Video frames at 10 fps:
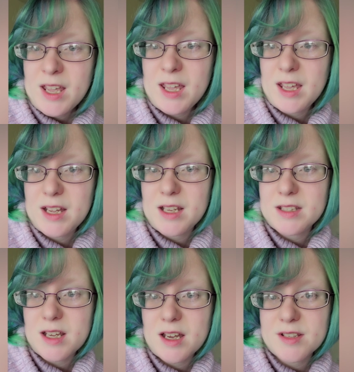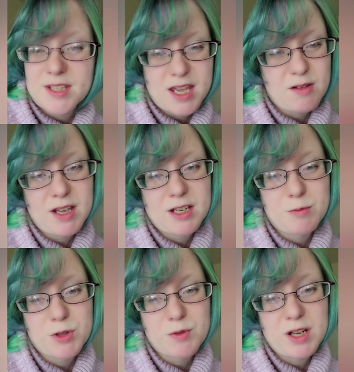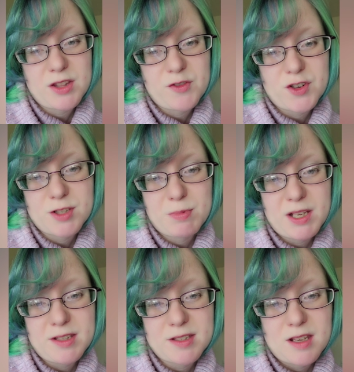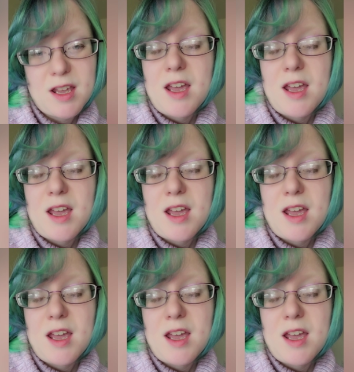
and see how I ended up with green in the first place.